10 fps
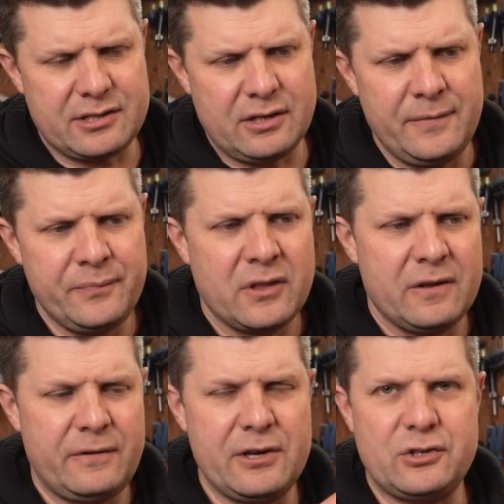So
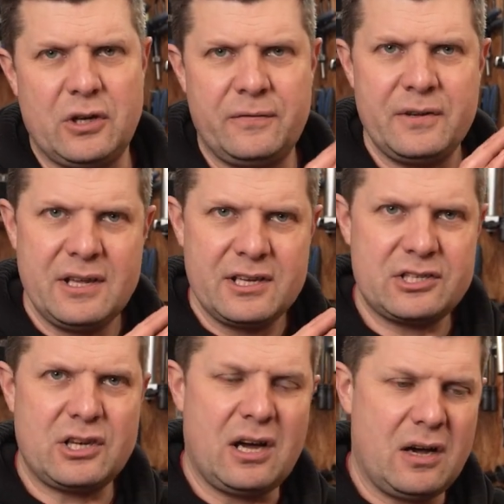first off,
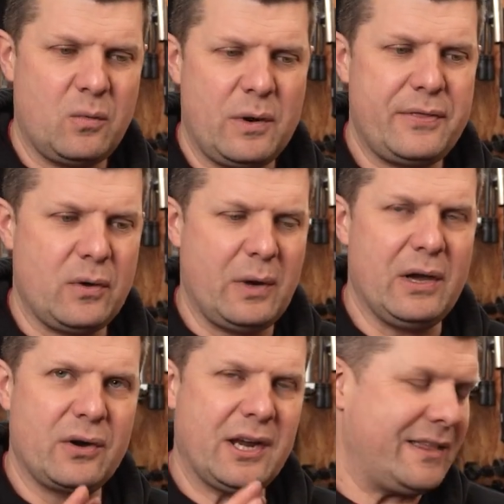start with your
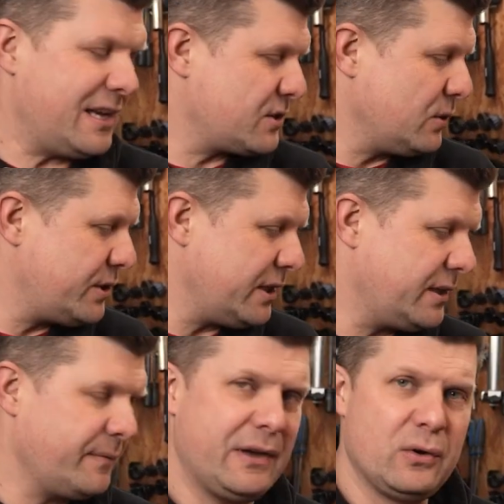wheel, get that sorted.